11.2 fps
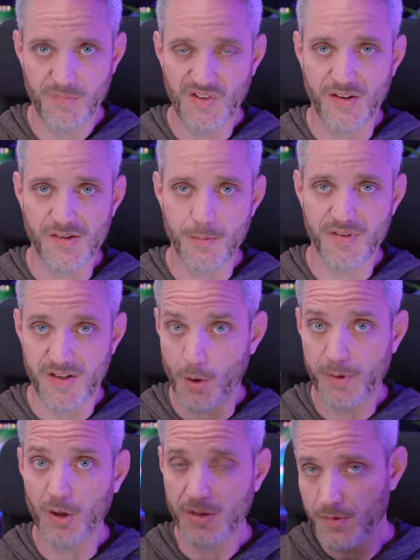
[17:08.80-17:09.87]
systems and he'll
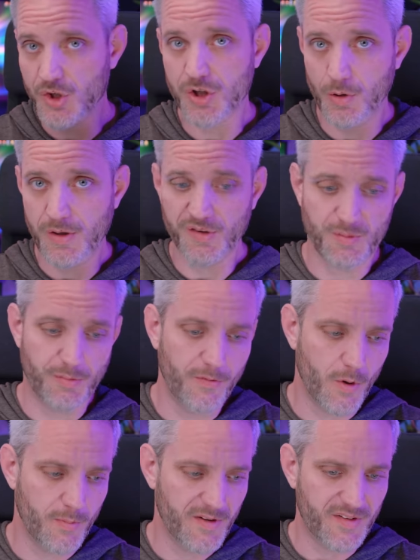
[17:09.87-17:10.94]
build them and show here's the
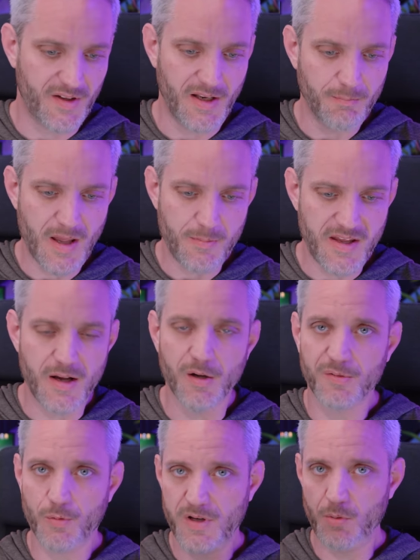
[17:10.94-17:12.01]
performance and maybe
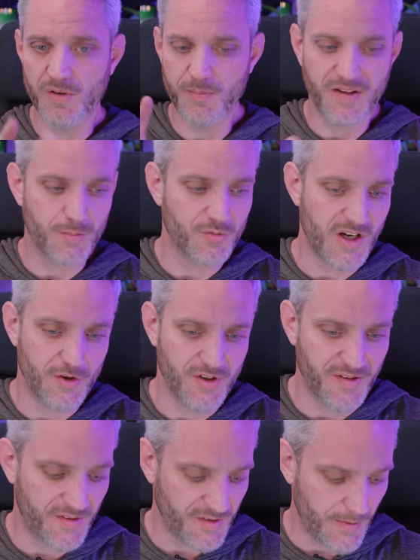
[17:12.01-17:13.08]
here's where he would have made some
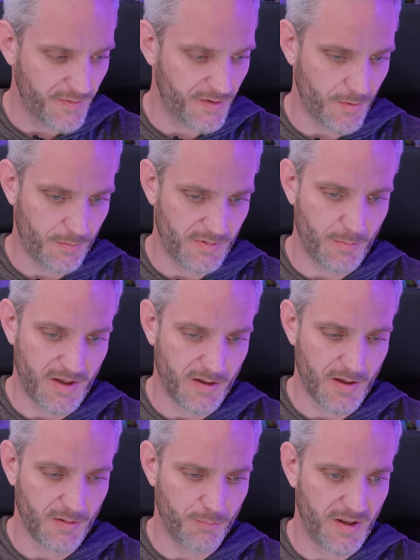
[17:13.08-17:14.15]
changes and stuff. So that'd be
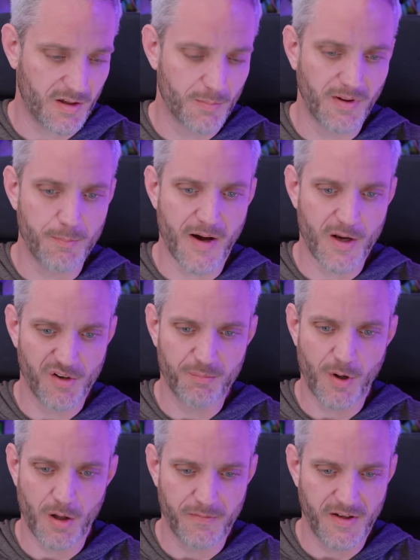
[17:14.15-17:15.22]
I'd uh, be a complete biter of
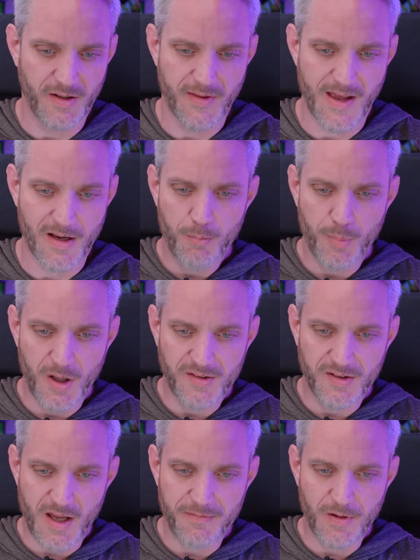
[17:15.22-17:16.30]
Paul if I did that.
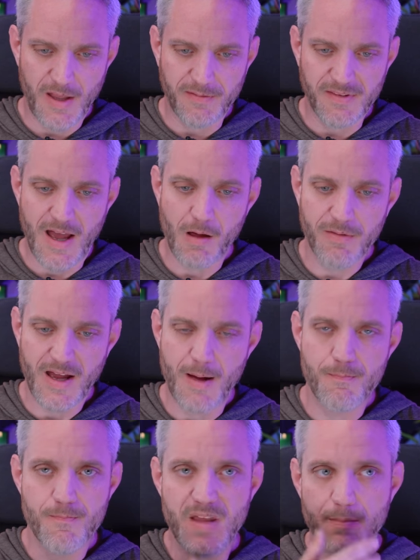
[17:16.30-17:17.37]
But uh, I feel like now that
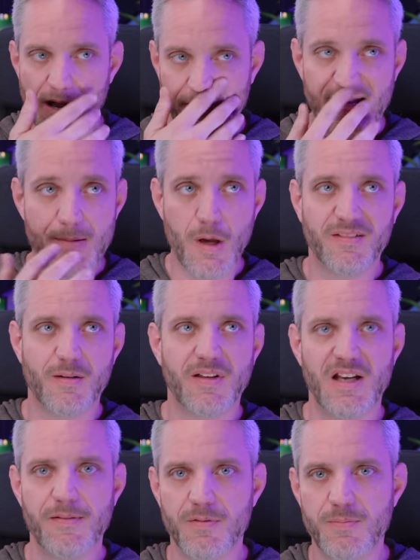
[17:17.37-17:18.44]
I'm the amount of emails I'm
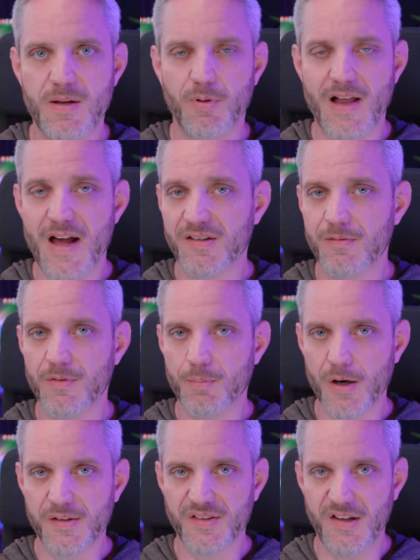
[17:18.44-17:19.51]
getting from people asking for
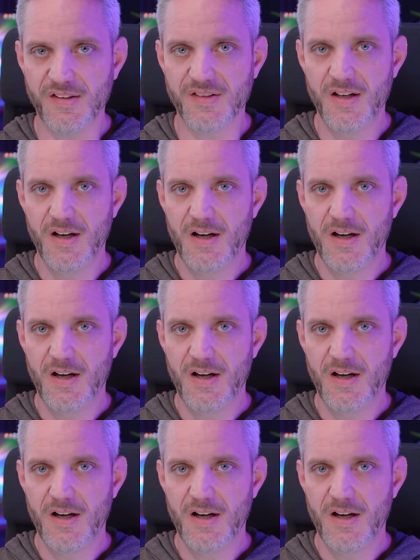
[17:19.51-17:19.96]
parts list,